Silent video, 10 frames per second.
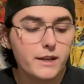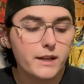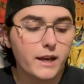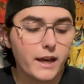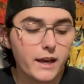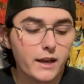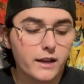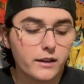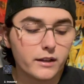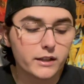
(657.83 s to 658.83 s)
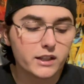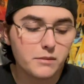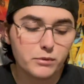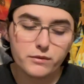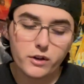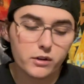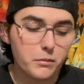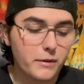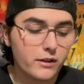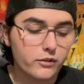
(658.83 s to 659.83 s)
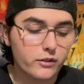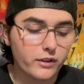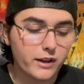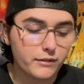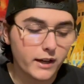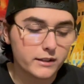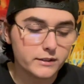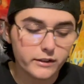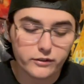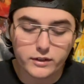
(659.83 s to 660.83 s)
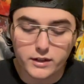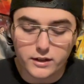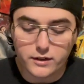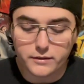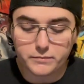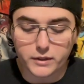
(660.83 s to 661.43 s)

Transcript: And a couple of honorable mentions I've got listed.